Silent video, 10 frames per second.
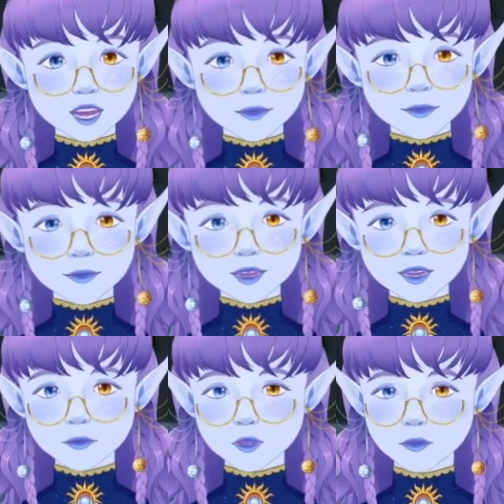think I'm
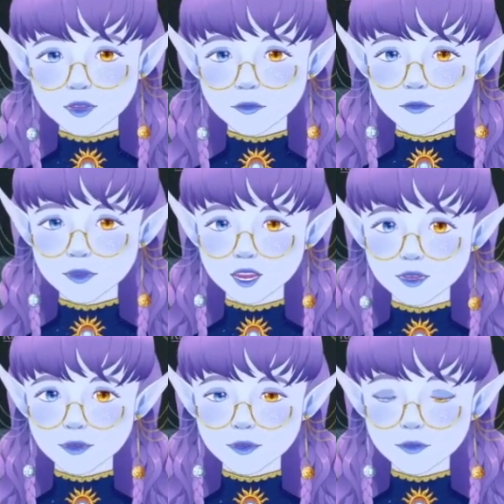okay with that.
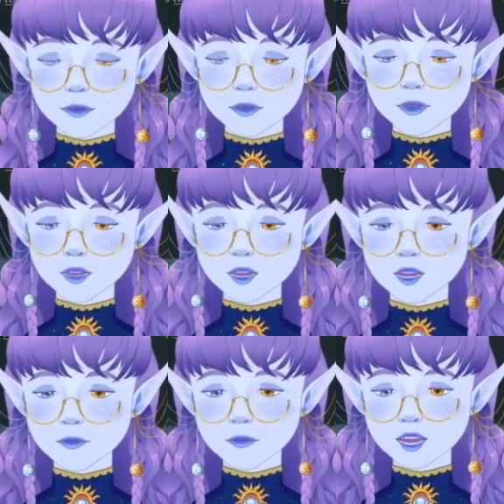
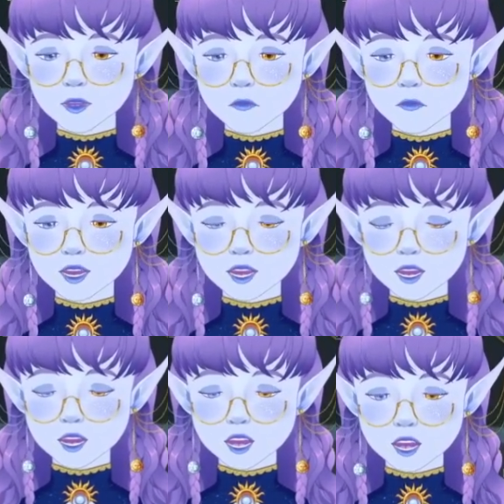And we
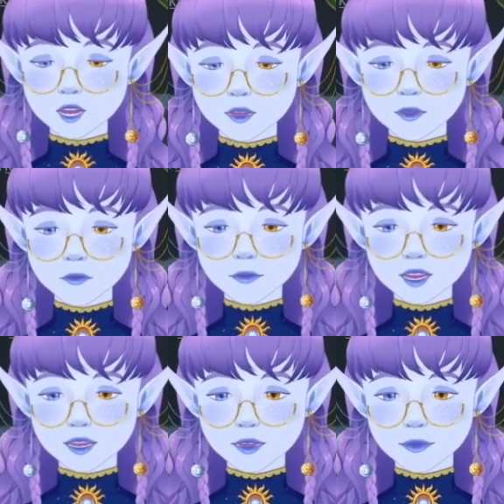can
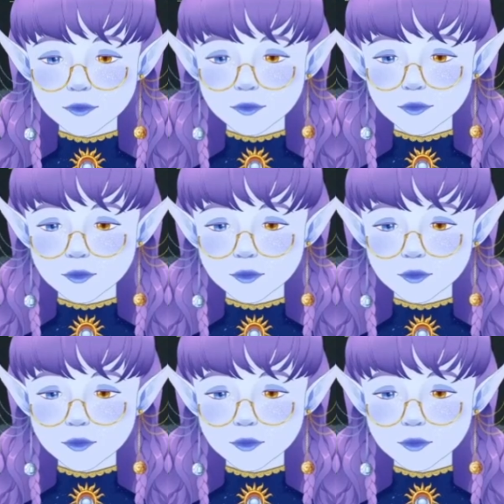raise